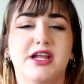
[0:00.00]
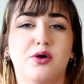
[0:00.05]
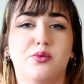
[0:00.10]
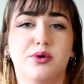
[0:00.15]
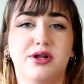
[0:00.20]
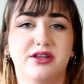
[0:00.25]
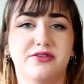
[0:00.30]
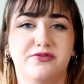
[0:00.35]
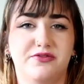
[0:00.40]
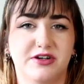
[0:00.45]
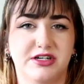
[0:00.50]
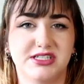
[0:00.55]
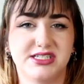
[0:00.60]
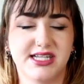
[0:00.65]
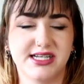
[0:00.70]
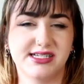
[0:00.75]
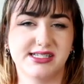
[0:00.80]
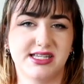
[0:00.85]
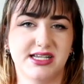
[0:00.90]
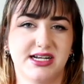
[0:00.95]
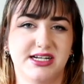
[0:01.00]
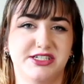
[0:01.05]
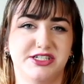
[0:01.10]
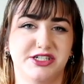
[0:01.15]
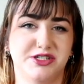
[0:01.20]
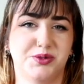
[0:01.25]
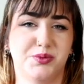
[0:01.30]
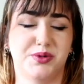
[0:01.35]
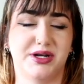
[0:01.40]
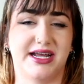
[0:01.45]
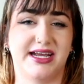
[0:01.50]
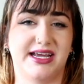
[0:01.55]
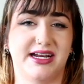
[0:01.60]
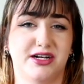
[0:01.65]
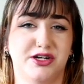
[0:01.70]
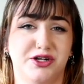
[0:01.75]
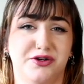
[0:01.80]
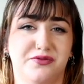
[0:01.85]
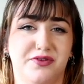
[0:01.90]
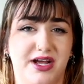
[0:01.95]
Now, one of the first things that I do when I get
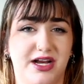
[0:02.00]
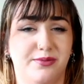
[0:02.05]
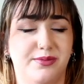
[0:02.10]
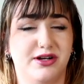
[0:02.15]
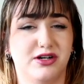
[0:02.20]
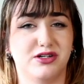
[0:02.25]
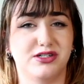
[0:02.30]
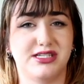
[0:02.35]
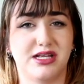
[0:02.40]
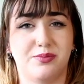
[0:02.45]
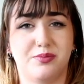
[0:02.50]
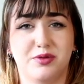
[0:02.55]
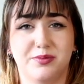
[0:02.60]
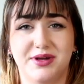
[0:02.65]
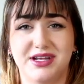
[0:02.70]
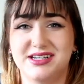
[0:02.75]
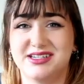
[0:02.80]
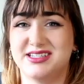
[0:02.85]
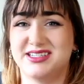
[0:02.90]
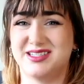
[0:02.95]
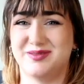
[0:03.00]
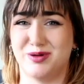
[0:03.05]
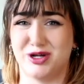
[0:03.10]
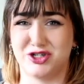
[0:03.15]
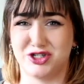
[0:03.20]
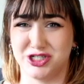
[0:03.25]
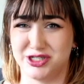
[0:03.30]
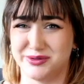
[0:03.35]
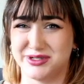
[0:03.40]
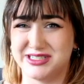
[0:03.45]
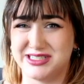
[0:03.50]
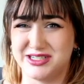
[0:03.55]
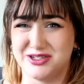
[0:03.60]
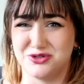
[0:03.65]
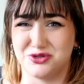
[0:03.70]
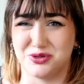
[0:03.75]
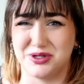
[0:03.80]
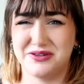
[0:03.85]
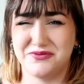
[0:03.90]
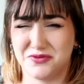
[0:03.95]
a new vitamin or supplement, especially when it's in
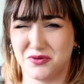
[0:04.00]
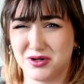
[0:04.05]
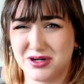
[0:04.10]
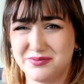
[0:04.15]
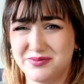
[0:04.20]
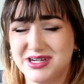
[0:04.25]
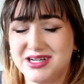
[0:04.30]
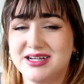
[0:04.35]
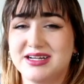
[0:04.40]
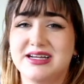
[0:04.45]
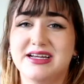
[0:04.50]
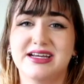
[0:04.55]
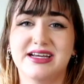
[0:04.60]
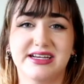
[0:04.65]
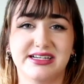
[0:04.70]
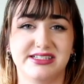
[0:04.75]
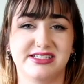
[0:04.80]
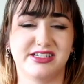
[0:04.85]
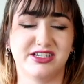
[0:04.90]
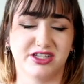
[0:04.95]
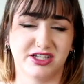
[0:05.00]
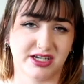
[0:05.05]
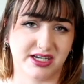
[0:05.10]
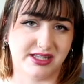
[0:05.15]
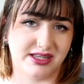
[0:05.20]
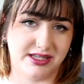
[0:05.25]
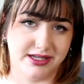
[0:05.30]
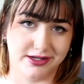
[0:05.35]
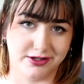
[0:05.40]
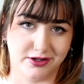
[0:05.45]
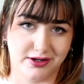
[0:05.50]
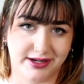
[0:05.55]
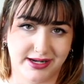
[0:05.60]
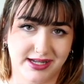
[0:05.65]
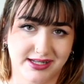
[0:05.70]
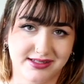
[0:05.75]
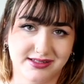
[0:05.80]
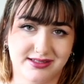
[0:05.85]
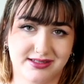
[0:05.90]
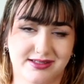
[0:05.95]
treat form, is to look at the
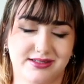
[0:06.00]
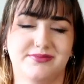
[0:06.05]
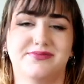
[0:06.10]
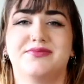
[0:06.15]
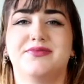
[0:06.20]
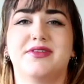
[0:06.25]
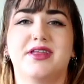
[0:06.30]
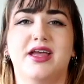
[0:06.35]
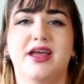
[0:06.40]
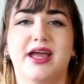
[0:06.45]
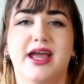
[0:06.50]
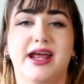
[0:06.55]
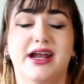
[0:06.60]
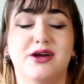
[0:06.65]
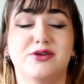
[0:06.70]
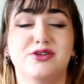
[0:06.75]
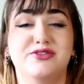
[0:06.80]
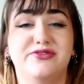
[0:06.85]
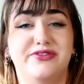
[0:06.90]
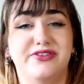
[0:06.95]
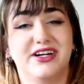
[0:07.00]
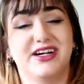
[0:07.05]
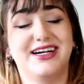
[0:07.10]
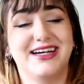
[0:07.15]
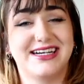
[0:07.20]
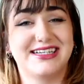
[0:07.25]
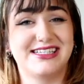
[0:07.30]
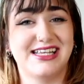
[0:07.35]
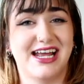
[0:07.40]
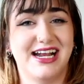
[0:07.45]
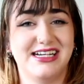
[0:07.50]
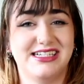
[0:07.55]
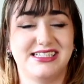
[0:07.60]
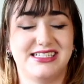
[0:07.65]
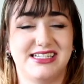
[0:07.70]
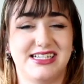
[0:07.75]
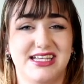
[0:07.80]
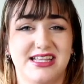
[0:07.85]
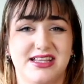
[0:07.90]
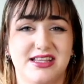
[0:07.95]
ingredients. And I was very excited to
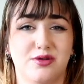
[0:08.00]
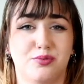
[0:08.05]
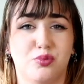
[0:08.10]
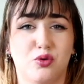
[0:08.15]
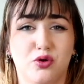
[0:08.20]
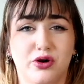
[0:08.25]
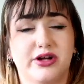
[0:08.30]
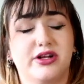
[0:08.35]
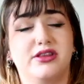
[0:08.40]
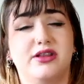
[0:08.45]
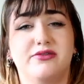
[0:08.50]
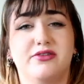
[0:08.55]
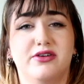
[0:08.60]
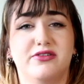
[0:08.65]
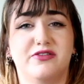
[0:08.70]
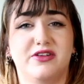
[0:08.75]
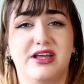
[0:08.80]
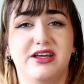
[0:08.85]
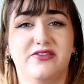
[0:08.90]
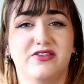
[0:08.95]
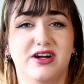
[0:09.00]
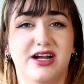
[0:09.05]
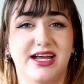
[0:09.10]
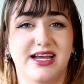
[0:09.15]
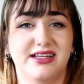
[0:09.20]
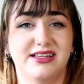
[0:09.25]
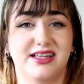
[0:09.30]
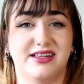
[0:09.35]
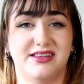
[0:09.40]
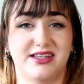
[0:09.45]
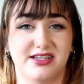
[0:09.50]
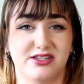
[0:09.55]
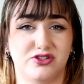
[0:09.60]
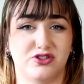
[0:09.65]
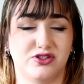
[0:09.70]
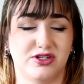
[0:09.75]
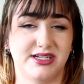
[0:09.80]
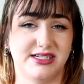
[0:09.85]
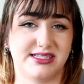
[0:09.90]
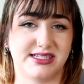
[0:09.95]
see that the pork liver flavoring that these
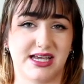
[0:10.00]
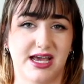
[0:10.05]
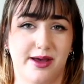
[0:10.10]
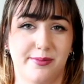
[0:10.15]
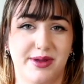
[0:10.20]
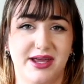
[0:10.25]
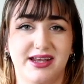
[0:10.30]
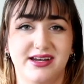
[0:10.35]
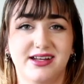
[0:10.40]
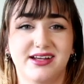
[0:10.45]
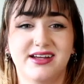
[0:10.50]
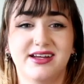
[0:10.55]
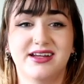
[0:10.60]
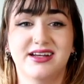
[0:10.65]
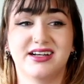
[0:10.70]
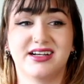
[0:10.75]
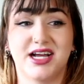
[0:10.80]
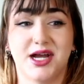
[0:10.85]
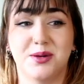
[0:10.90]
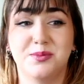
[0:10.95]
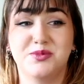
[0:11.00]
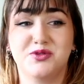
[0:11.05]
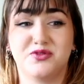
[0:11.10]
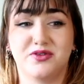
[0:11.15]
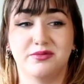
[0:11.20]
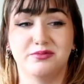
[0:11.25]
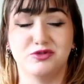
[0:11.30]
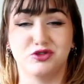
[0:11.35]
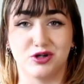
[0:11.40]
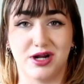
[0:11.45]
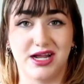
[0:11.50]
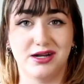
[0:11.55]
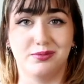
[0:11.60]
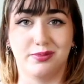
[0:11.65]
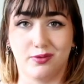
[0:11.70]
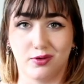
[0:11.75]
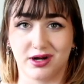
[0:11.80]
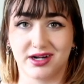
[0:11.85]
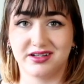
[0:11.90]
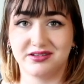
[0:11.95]
treats come in comes from dried
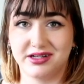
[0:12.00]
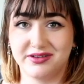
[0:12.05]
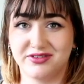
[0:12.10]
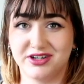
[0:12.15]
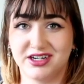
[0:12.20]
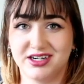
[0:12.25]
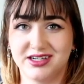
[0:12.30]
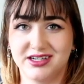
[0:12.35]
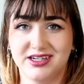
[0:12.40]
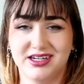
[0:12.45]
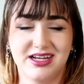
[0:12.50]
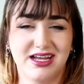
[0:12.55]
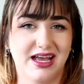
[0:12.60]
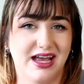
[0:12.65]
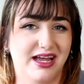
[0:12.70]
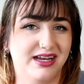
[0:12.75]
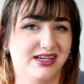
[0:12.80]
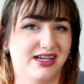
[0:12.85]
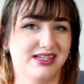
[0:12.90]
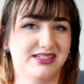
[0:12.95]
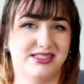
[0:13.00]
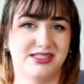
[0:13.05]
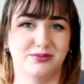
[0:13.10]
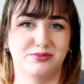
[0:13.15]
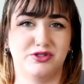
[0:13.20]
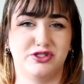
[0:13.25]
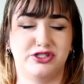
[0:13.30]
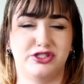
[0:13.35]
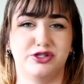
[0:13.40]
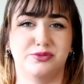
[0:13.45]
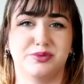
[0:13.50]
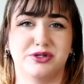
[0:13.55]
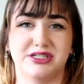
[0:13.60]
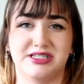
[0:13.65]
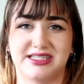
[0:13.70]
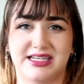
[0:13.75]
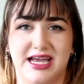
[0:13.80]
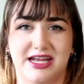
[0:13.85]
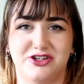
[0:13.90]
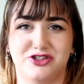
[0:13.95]
pork liver and not some super
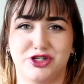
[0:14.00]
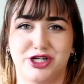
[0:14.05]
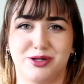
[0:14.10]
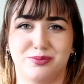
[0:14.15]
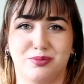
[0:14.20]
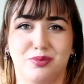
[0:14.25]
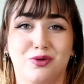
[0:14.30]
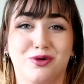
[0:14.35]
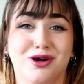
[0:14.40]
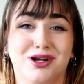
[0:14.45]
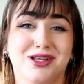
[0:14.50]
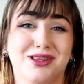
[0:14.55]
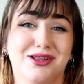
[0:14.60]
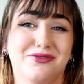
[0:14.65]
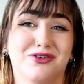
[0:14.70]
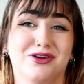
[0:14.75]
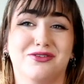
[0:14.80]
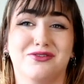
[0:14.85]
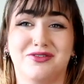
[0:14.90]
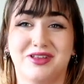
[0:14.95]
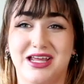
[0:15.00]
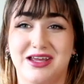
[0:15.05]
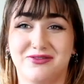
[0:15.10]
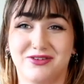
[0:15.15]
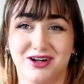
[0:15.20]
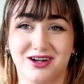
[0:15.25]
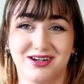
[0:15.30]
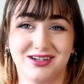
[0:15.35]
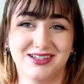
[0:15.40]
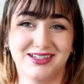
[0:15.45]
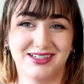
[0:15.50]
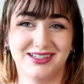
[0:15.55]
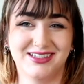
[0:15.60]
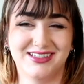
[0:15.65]
sketchy pork liver flavor